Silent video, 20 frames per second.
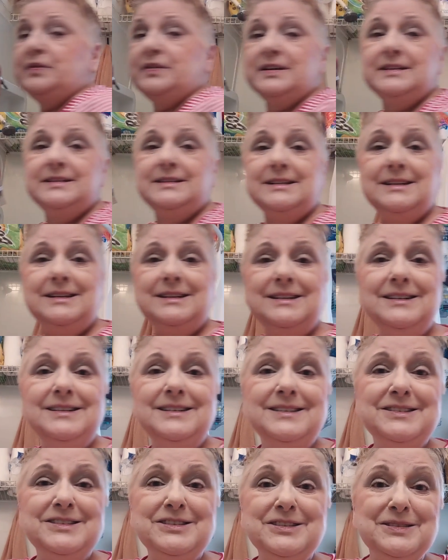Ruthie
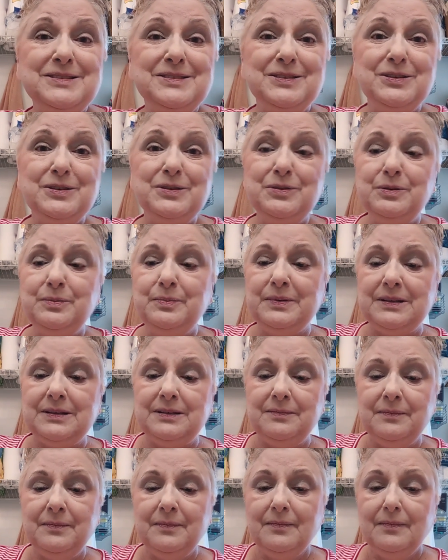D, she's
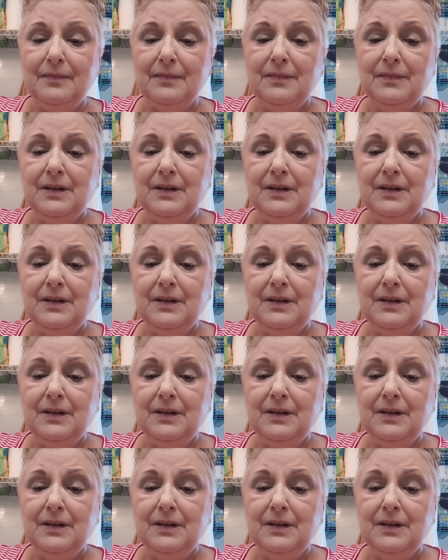Cuban,